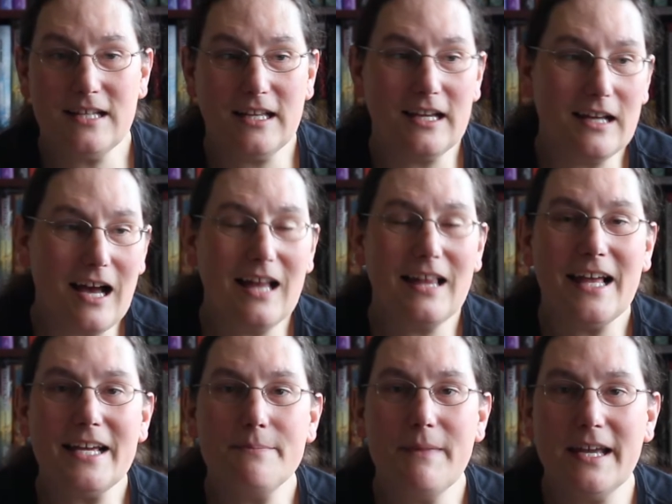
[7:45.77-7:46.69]
And I, I
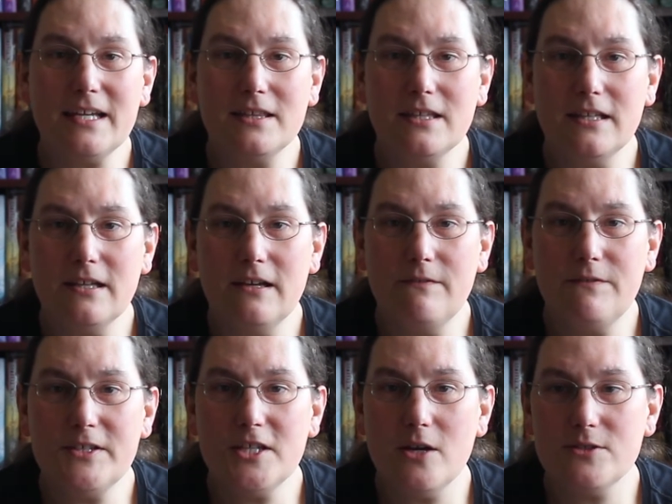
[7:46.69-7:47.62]
like making the
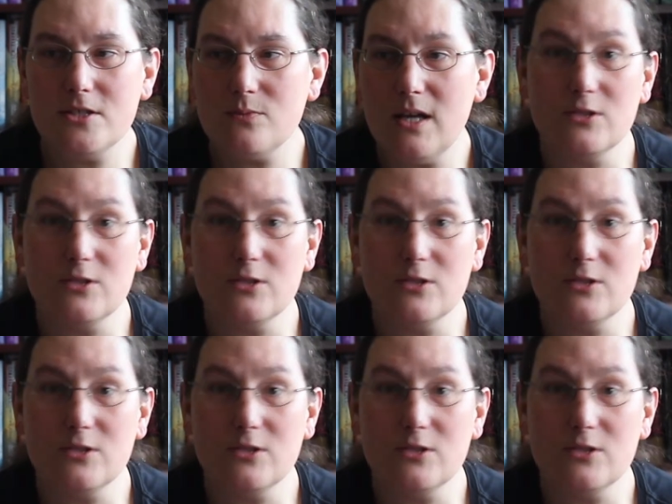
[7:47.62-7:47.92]
videos as well.